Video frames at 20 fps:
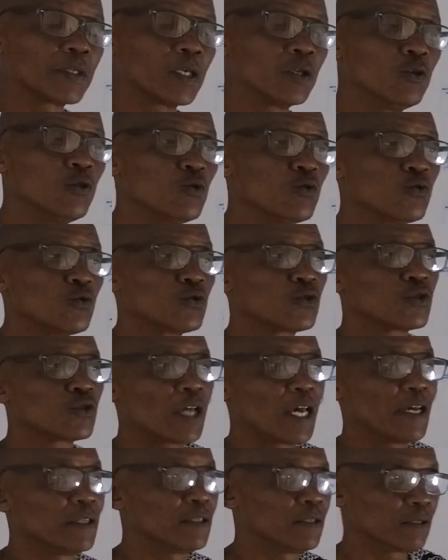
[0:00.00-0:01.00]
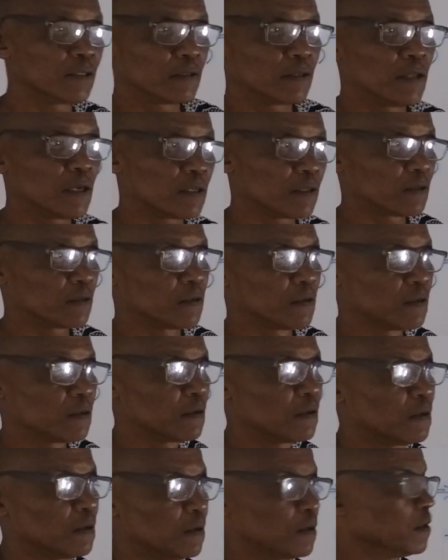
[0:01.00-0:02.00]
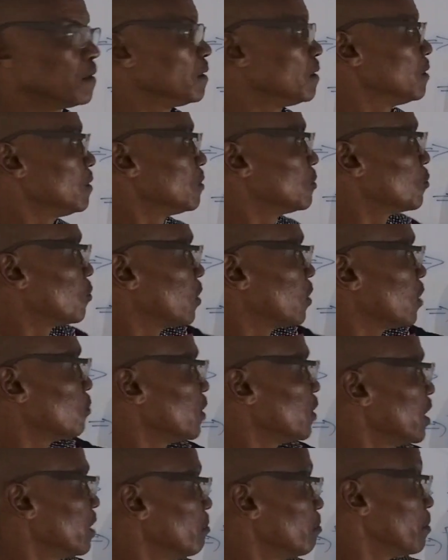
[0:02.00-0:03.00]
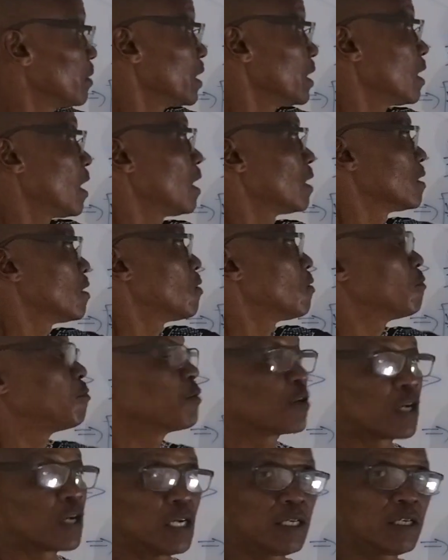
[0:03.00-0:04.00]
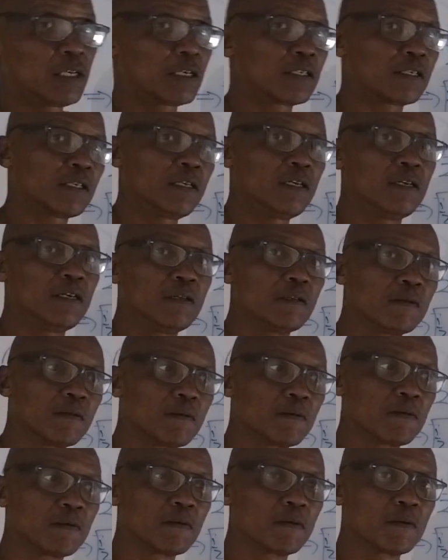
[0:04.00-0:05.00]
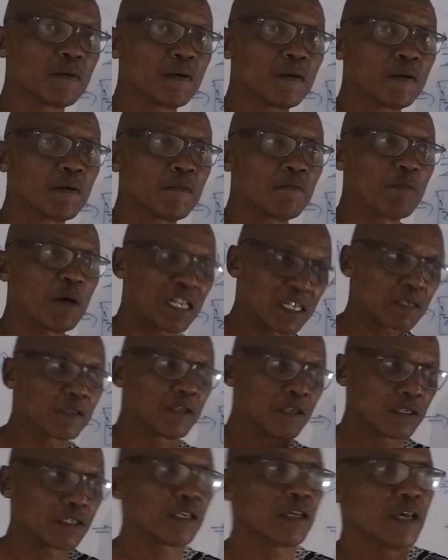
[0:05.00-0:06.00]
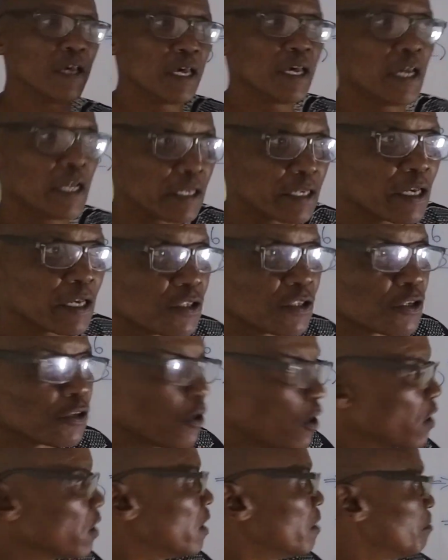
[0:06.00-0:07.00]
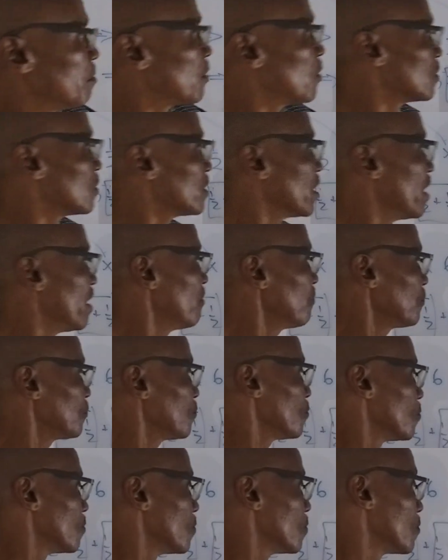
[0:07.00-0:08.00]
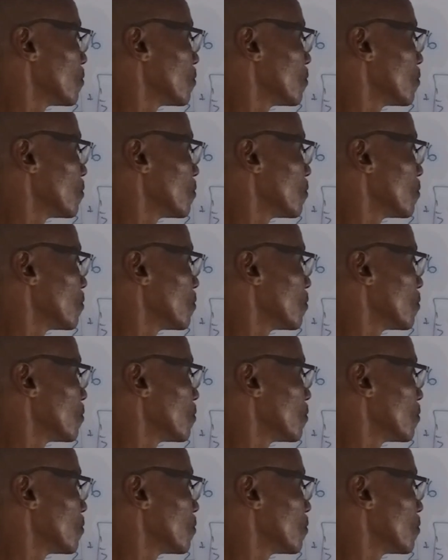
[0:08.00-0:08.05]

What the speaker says: Loose ends so that we can bring other operators in. But see, it gets longer because I have to